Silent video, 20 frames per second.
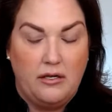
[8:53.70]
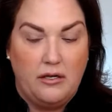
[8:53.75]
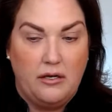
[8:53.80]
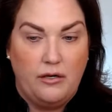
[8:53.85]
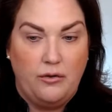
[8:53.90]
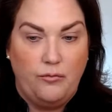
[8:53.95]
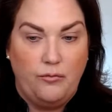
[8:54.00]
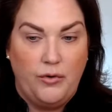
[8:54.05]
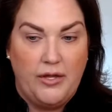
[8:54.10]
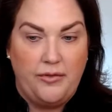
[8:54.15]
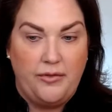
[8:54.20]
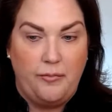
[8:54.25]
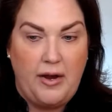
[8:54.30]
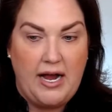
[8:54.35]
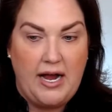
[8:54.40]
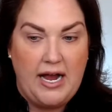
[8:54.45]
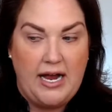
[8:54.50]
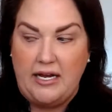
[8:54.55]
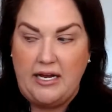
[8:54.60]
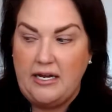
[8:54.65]
with
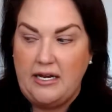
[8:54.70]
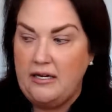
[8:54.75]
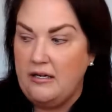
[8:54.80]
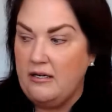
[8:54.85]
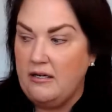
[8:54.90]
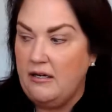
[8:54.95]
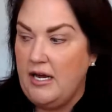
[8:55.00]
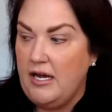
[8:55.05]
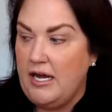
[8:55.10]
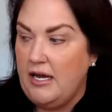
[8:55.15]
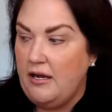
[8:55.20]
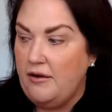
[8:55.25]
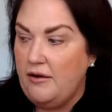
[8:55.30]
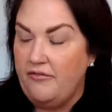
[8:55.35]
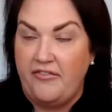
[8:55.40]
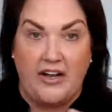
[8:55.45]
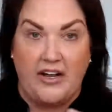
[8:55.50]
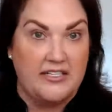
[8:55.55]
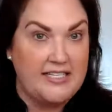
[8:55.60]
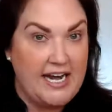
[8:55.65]
my uh,
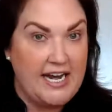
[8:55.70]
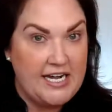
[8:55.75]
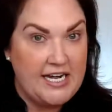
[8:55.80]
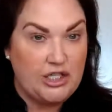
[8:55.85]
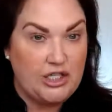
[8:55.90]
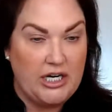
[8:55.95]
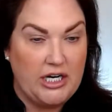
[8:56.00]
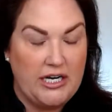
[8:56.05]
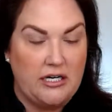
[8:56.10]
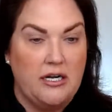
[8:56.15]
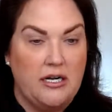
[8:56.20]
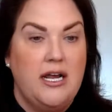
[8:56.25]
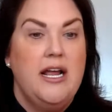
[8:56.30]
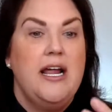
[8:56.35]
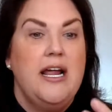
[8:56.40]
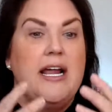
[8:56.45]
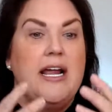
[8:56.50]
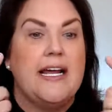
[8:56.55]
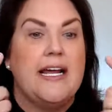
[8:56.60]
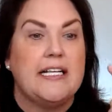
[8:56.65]
foundation,
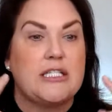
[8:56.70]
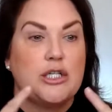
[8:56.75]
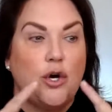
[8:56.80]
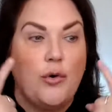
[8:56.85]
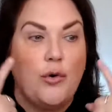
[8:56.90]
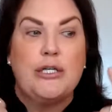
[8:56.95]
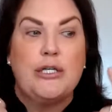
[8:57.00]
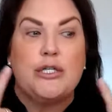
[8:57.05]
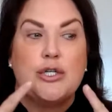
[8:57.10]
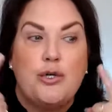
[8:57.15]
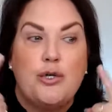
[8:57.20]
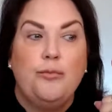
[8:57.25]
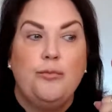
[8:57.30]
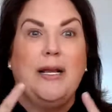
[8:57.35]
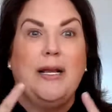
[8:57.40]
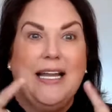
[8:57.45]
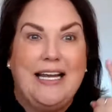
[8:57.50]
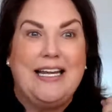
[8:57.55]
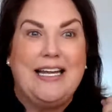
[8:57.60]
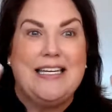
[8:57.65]
it's going to
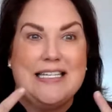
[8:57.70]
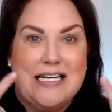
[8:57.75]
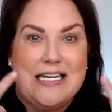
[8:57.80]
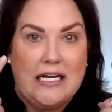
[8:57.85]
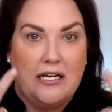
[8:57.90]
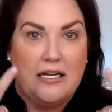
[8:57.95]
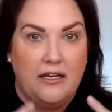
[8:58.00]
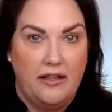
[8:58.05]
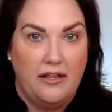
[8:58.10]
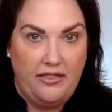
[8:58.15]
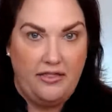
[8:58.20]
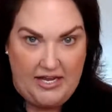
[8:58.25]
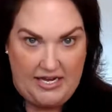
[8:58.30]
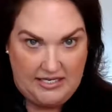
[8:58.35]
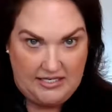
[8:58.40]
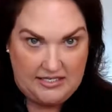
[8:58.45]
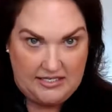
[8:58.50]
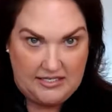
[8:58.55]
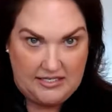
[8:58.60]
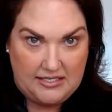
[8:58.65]
blend
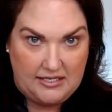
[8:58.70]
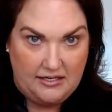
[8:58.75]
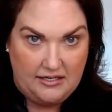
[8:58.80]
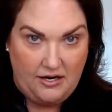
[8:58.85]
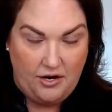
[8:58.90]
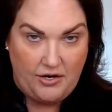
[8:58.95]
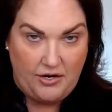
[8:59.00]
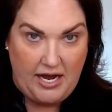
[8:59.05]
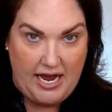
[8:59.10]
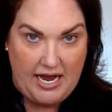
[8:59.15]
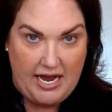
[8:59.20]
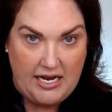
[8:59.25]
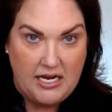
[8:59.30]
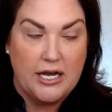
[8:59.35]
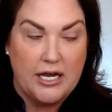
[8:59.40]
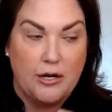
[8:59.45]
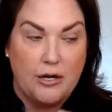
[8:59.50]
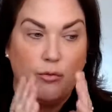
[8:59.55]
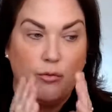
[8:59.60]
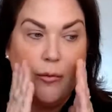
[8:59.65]
this. Okay.
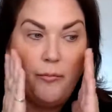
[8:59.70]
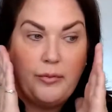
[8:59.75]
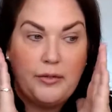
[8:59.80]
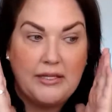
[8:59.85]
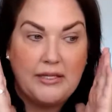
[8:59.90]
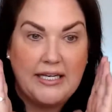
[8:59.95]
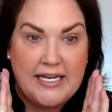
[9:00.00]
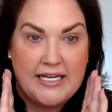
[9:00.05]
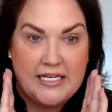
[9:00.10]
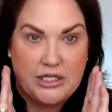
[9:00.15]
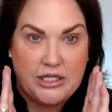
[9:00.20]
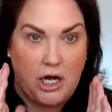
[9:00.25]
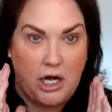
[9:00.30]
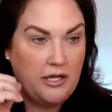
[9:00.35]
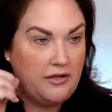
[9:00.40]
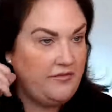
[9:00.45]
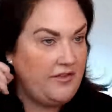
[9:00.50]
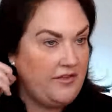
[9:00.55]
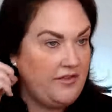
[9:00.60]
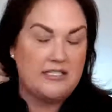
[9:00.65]
It will blend all
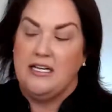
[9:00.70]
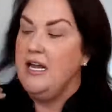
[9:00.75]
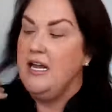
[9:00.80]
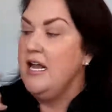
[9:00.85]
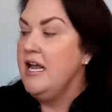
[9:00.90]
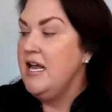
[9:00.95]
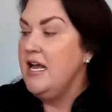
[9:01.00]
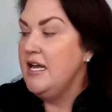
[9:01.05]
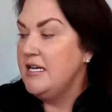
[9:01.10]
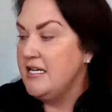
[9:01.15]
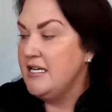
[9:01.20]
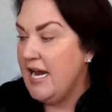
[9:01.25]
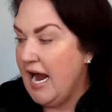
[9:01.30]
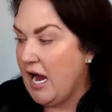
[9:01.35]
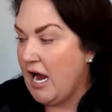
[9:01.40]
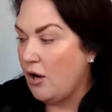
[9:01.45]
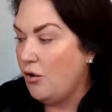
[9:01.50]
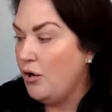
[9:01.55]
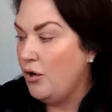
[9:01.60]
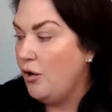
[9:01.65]
of this. Now,
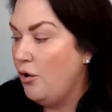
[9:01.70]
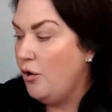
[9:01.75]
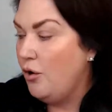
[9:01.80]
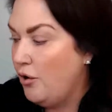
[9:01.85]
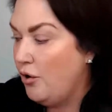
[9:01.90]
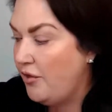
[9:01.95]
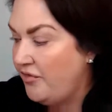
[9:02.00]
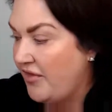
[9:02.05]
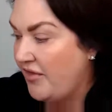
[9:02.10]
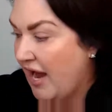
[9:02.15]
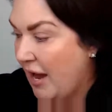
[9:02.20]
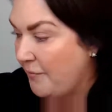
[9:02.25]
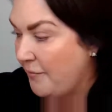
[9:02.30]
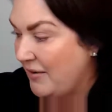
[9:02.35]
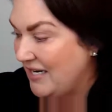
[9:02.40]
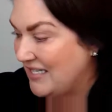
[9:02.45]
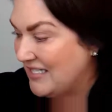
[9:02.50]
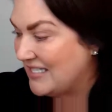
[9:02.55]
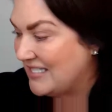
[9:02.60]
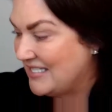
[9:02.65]
that
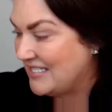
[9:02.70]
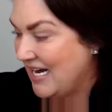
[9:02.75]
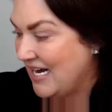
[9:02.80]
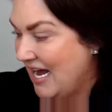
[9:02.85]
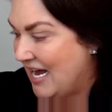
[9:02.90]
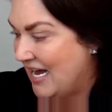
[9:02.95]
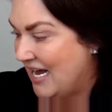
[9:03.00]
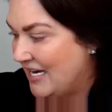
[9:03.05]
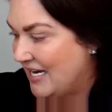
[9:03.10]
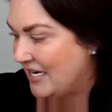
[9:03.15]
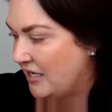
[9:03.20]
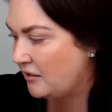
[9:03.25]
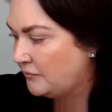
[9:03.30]
being said,